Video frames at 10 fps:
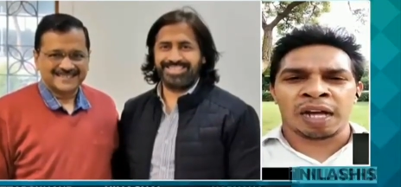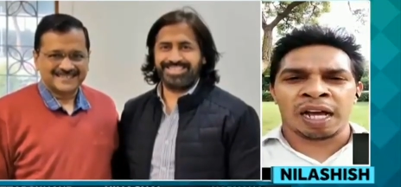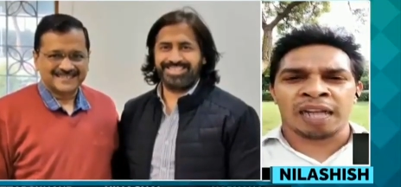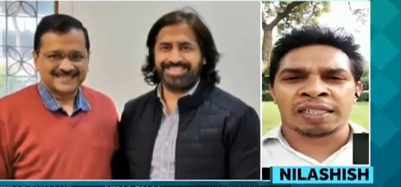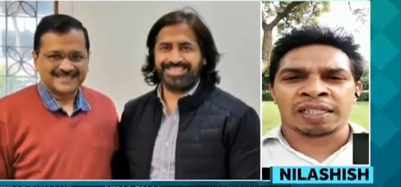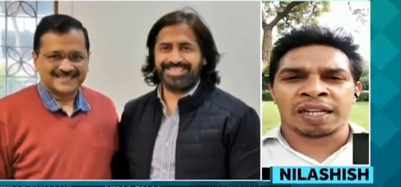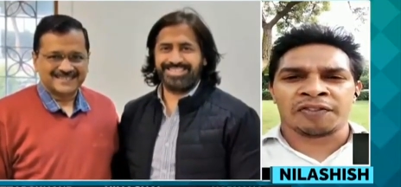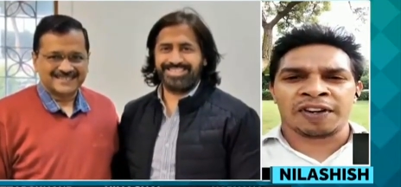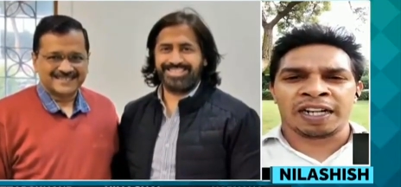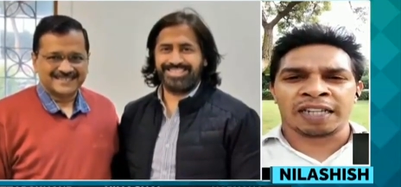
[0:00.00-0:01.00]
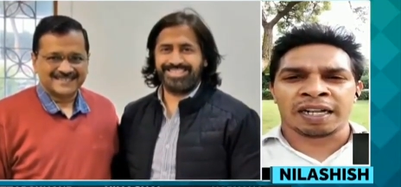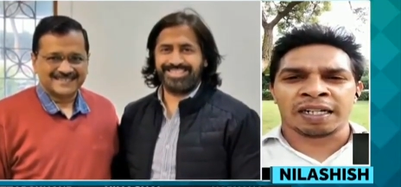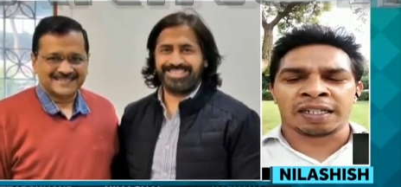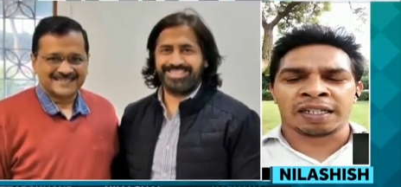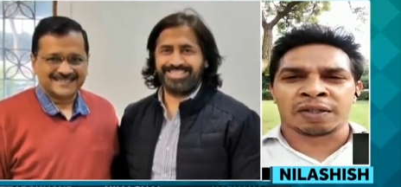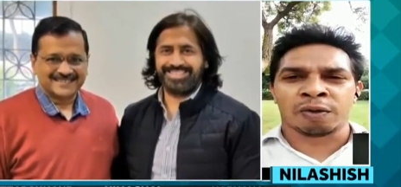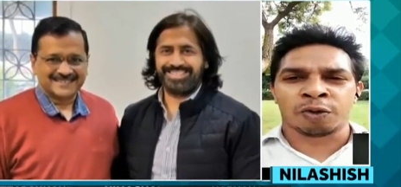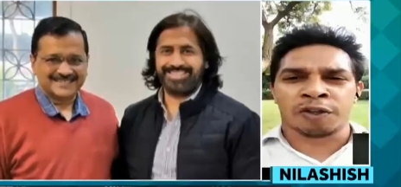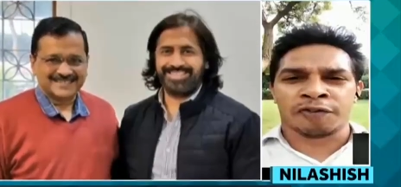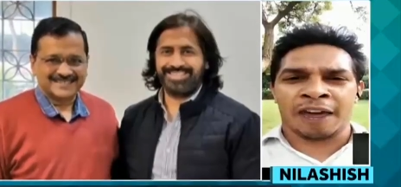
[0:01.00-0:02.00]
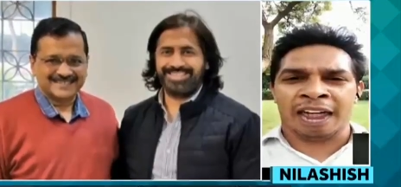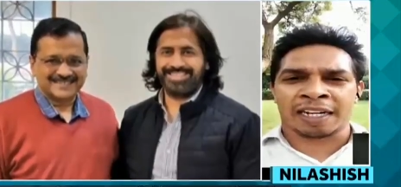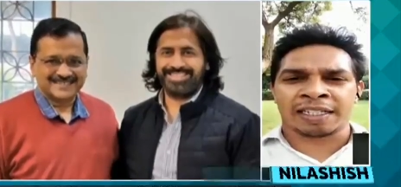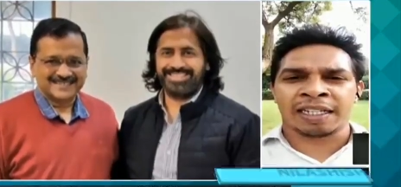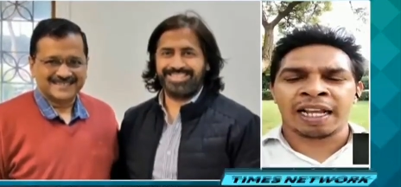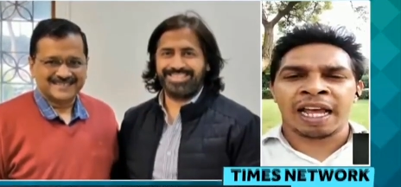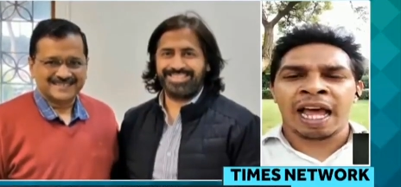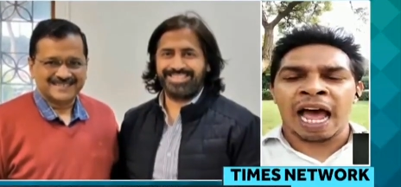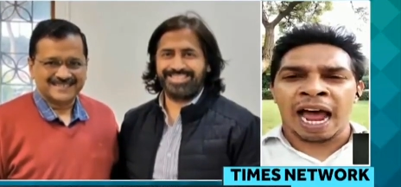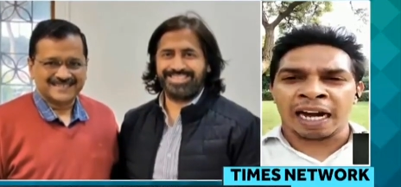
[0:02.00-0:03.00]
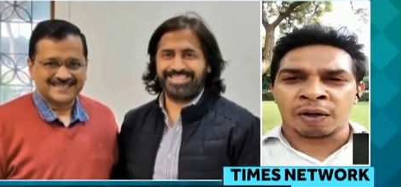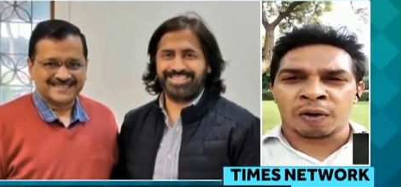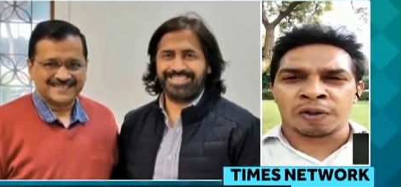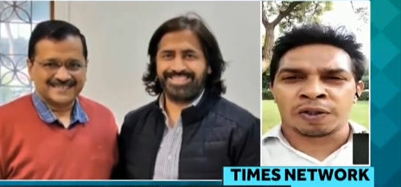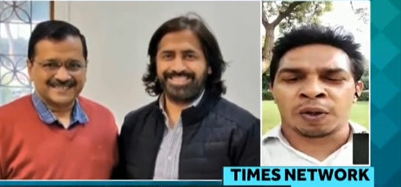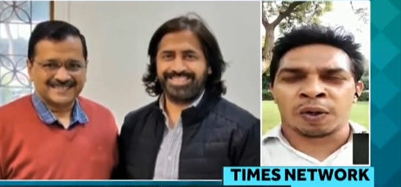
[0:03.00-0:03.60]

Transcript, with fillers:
Speaker 1: Arora has uh, revealed certain crucial facts and